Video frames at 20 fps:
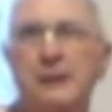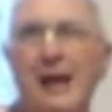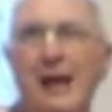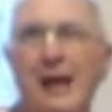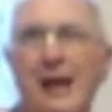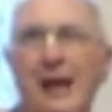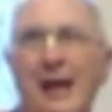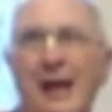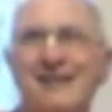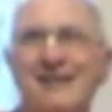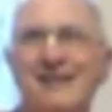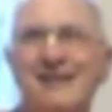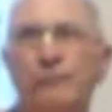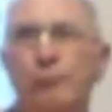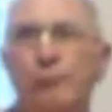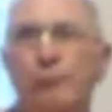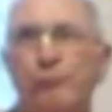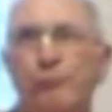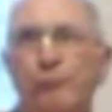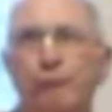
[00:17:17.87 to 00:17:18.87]
active
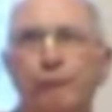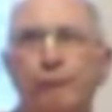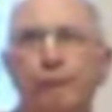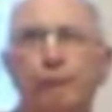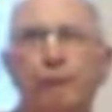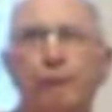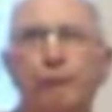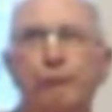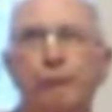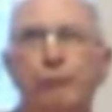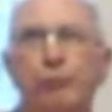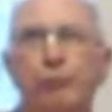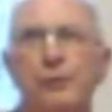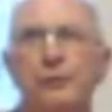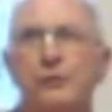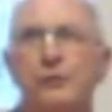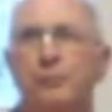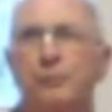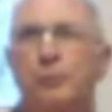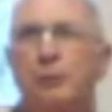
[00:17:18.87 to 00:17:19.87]

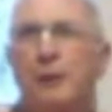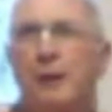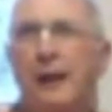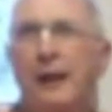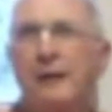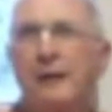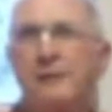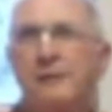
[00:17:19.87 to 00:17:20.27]
principle.